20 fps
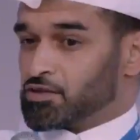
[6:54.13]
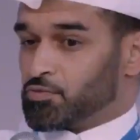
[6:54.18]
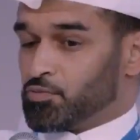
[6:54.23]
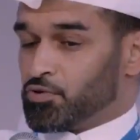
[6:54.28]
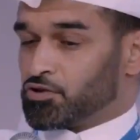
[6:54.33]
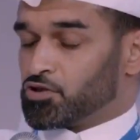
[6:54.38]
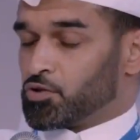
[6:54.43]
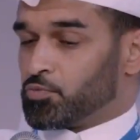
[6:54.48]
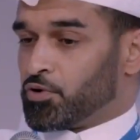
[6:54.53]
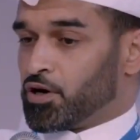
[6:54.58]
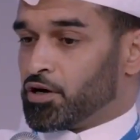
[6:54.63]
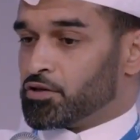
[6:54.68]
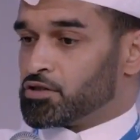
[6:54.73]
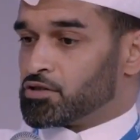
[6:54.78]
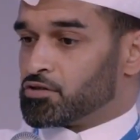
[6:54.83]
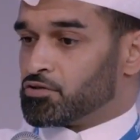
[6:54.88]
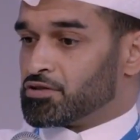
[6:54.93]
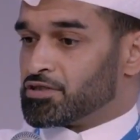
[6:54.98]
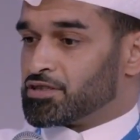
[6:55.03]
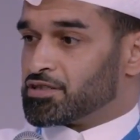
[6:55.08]
it's built upon a
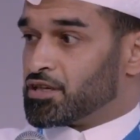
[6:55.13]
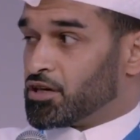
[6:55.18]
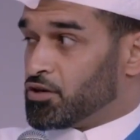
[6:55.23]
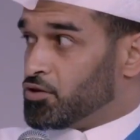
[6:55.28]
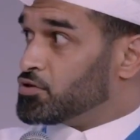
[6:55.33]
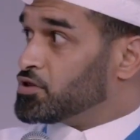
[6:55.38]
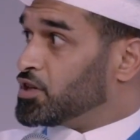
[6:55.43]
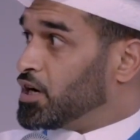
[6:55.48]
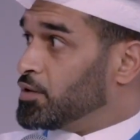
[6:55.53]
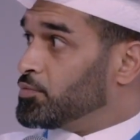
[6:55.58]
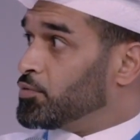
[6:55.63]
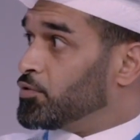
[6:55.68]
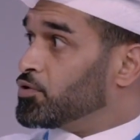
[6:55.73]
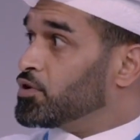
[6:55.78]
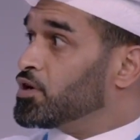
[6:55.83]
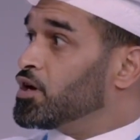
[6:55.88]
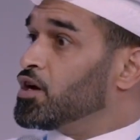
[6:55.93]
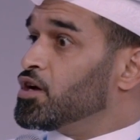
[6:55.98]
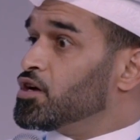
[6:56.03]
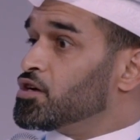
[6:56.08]
certain stereotype or
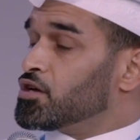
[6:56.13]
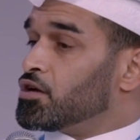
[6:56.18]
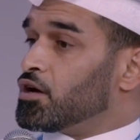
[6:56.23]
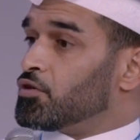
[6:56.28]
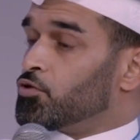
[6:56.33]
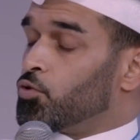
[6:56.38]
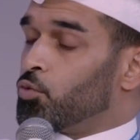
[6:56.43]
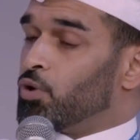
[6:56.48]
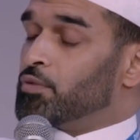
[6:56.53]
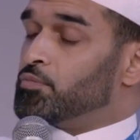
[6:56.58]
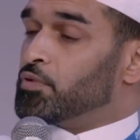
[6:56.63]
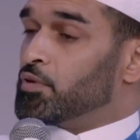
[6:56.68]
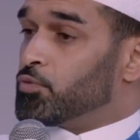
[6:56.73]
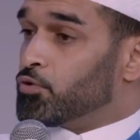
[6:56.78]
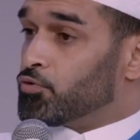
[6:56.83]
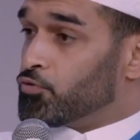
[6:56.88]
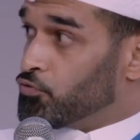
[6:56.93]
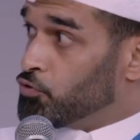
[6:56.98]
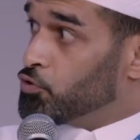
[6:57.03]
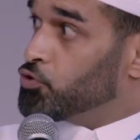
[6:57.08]
the way
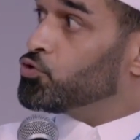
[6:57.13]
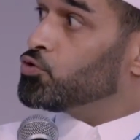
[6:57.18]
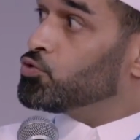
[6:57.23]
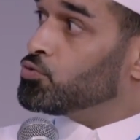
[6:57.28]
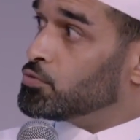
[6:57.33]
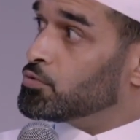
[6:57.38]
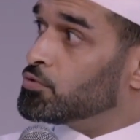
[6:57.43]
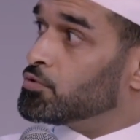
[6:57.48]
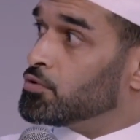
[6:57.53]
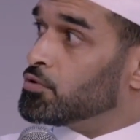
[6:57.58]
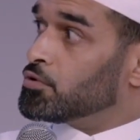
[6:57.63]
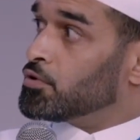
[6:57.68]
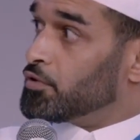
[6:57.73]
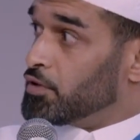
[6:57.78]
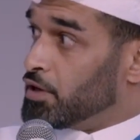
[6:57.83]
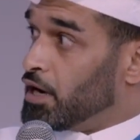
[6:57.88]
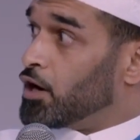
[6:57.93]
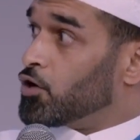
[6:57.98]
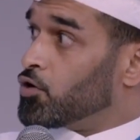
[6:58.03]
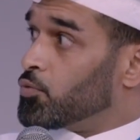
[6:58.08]
people view
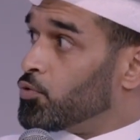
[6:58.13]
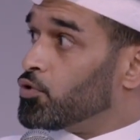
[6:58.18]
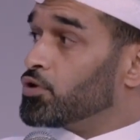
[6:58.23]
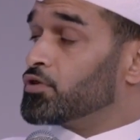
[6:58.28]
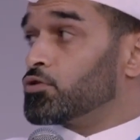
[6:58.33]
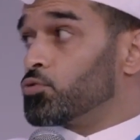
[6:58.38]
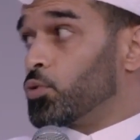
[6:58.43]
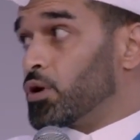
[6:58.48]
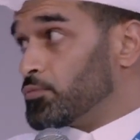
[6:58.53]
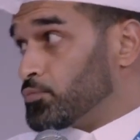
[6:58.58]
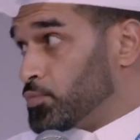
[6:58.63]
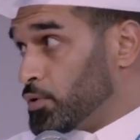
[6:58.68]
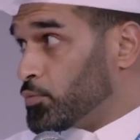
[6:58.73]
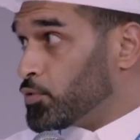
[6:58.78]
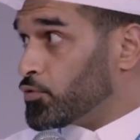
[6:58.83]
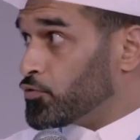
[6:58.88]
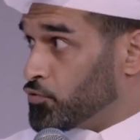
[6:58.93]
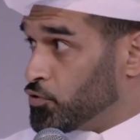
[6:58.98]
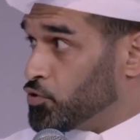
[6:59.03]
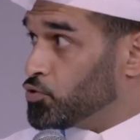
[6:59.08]
the Arab world and the way
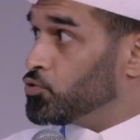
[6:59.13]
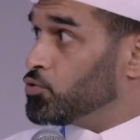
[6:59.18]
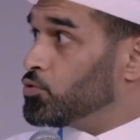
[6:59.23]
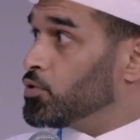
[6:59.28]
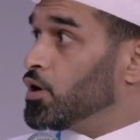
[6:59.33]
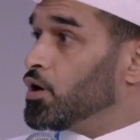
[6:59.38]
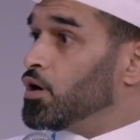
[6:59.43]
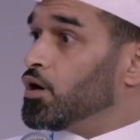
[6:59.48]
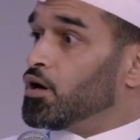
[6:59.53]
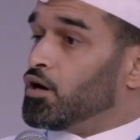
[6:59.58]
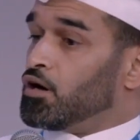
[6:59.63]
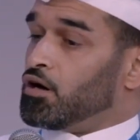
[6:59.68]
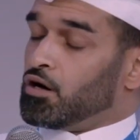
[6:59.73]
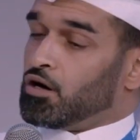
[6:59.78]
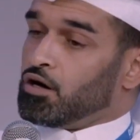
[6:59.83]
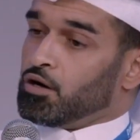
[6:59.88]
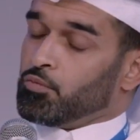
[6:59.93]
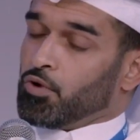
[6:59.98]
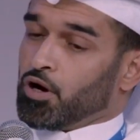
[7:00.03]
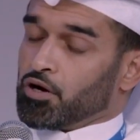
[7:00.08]
people view
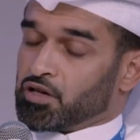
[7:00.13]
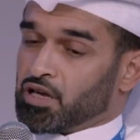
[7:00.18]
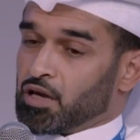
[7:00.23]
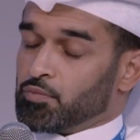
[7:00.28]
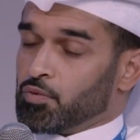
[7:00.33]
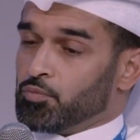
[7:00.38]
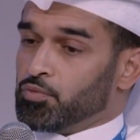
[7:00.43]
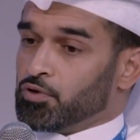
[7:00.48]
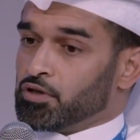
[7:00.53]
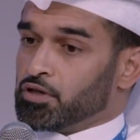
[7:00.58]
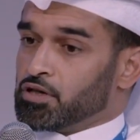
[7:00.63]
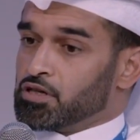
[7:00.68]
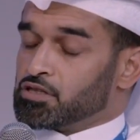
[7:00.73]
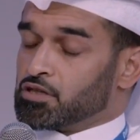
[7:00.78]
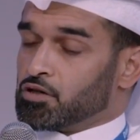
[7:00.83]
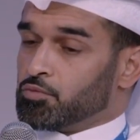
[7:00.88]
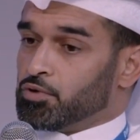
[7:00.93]
our capabilities and